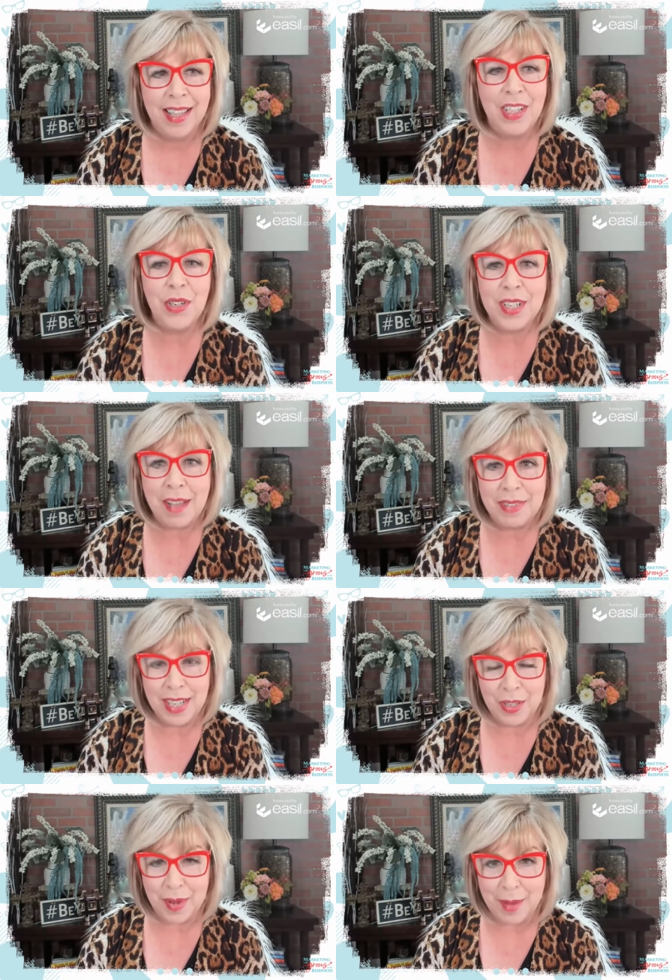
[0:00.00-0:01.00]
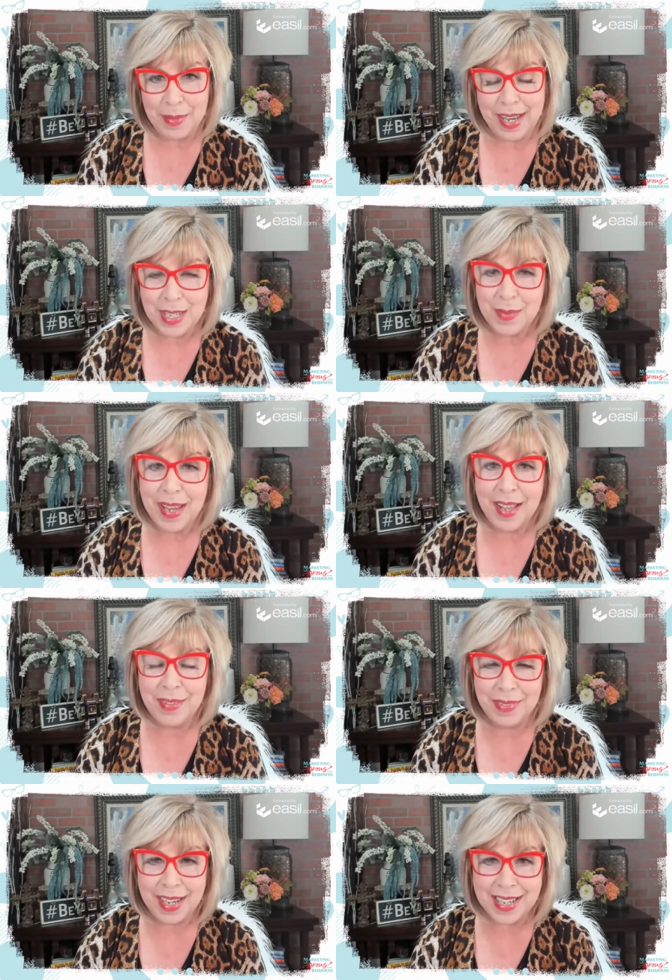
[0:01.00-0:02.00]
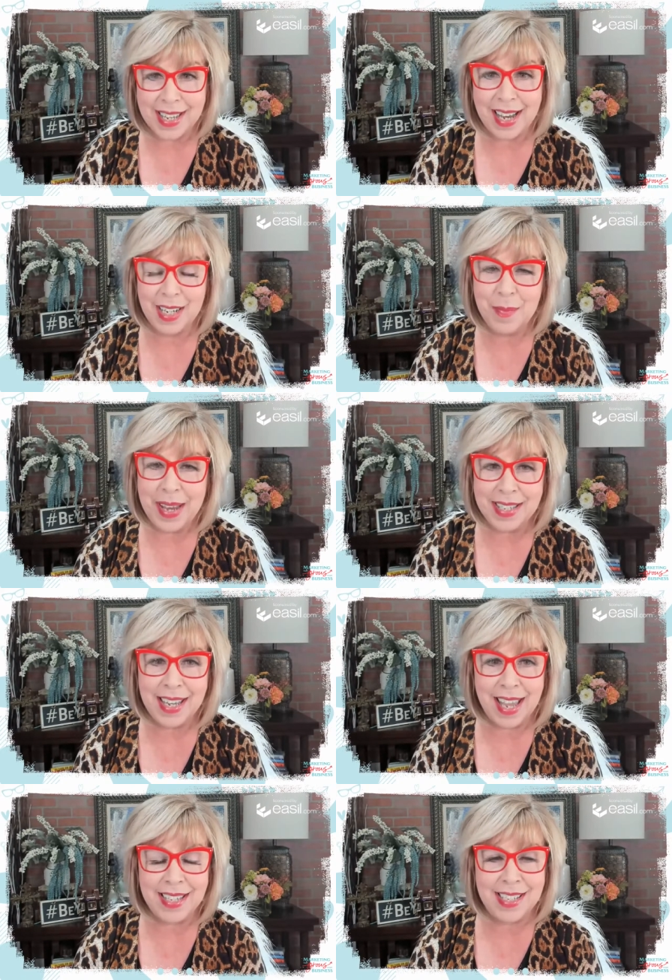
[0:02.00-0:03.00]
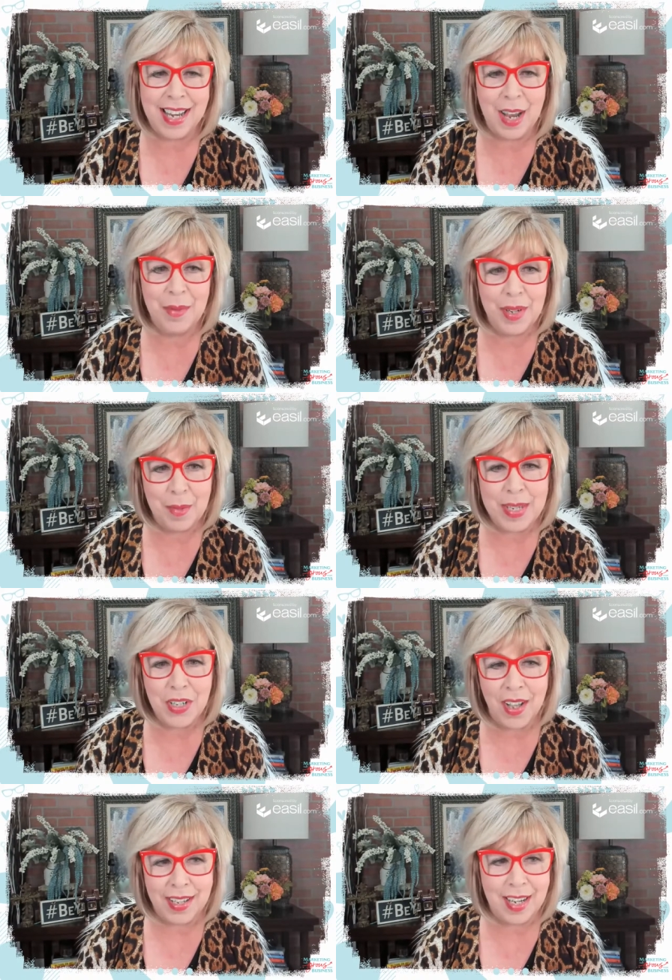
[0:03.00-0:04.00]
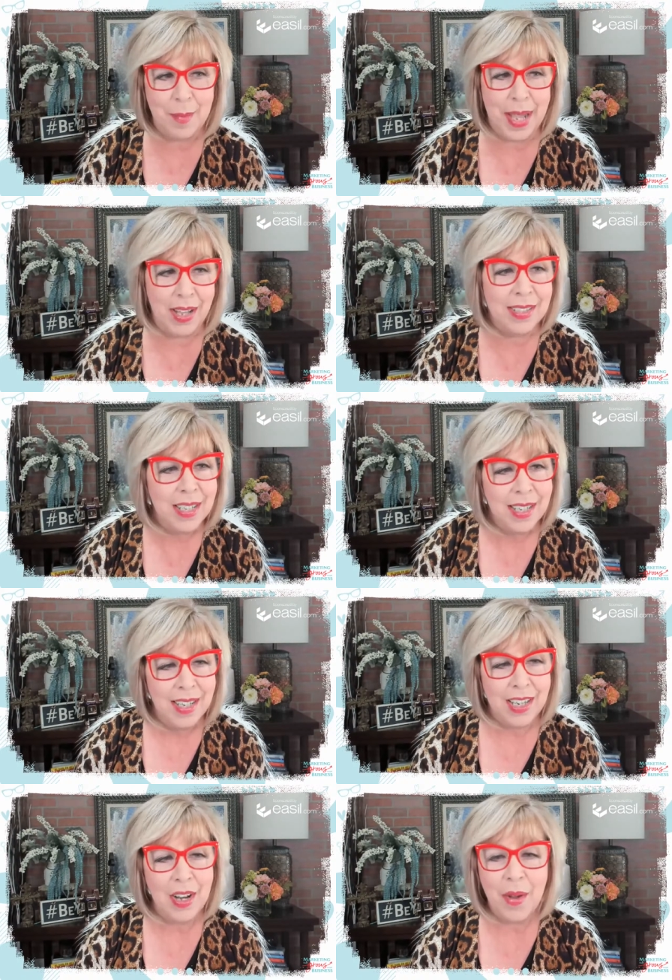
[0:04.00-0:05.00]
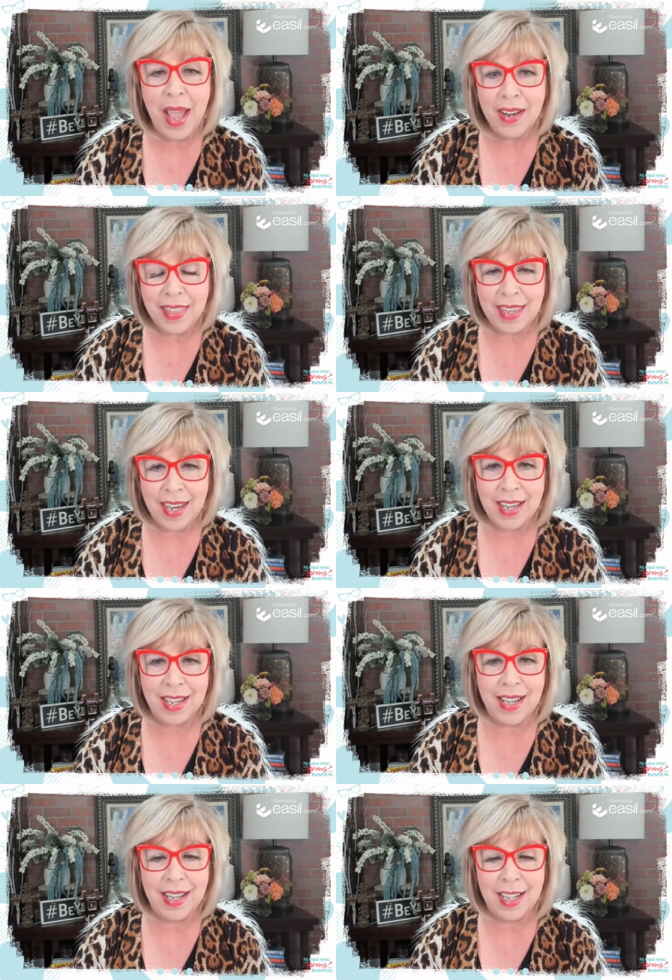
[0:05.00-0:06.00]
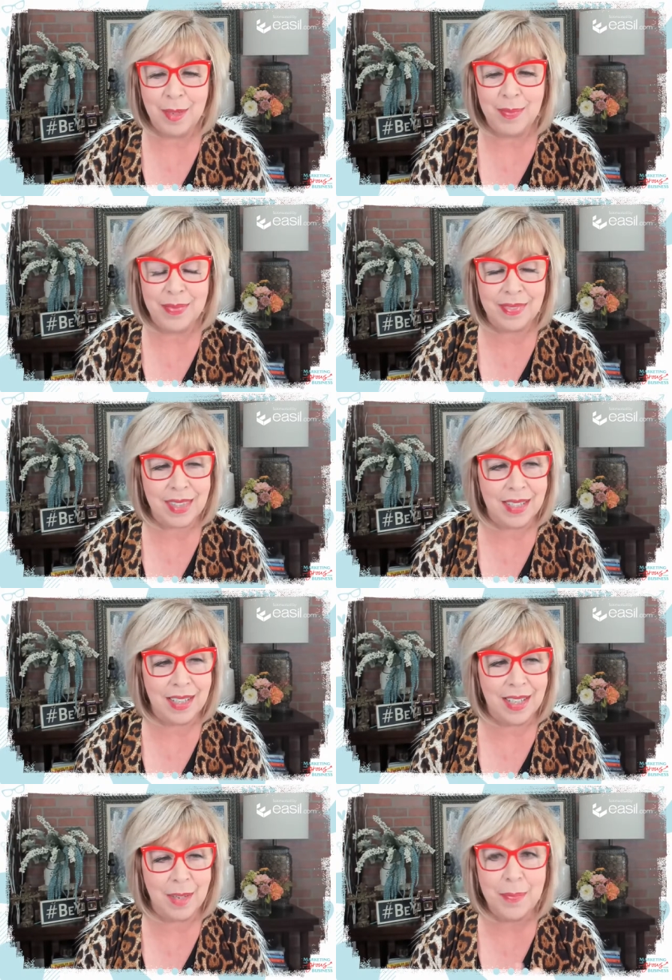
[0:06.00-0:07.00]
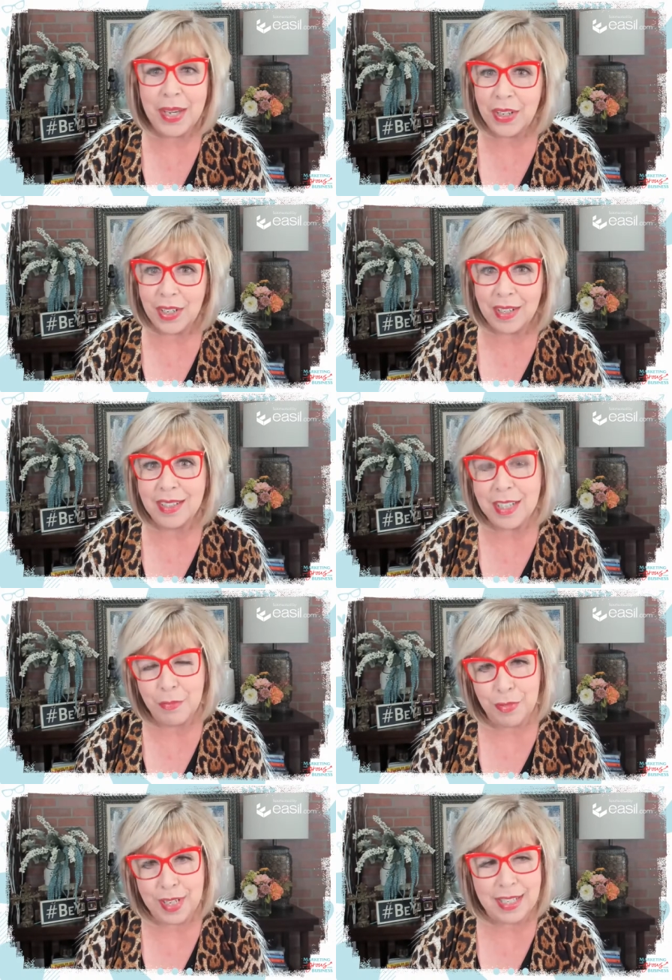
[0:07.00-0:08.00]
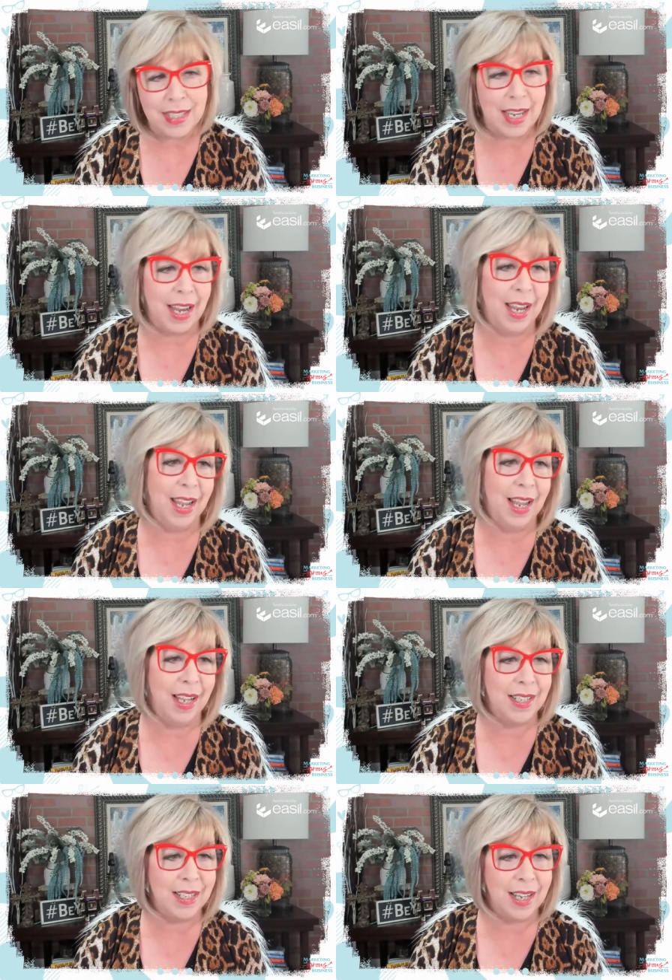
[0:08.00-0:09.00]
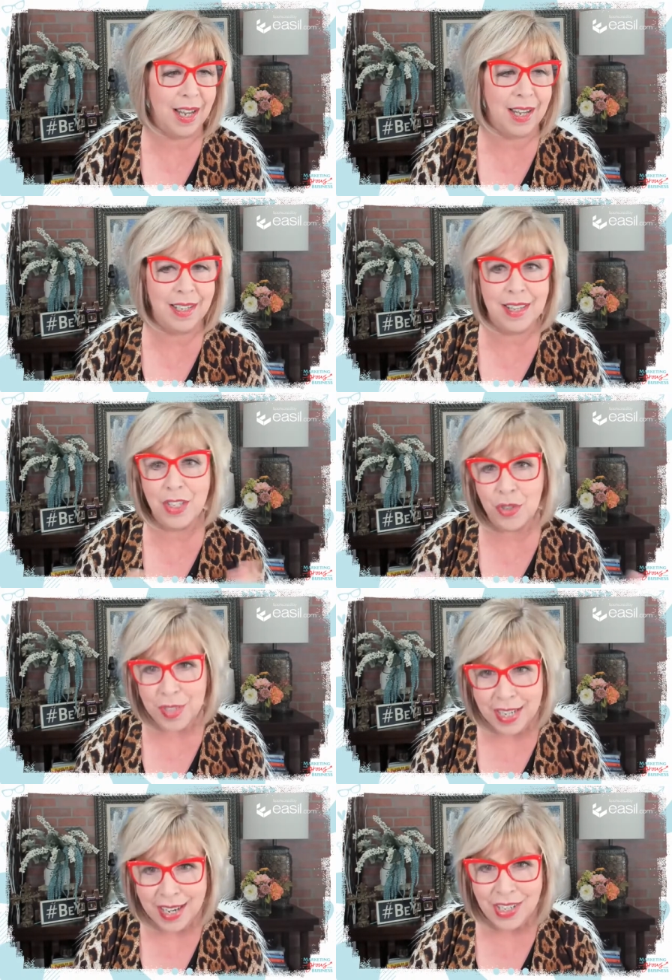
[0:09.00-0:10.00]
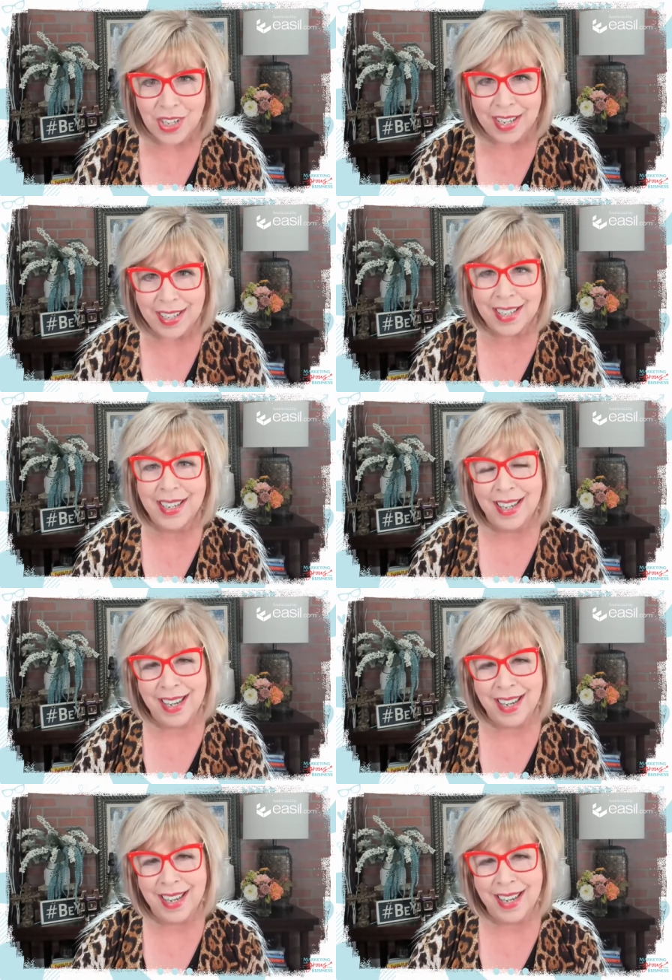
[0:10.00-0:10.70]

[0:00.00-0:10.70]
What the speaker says: then you're definitely in the right place. We have, like I say, an amazing guest today. We're going to be talking about, how to think bigger, different, and strategic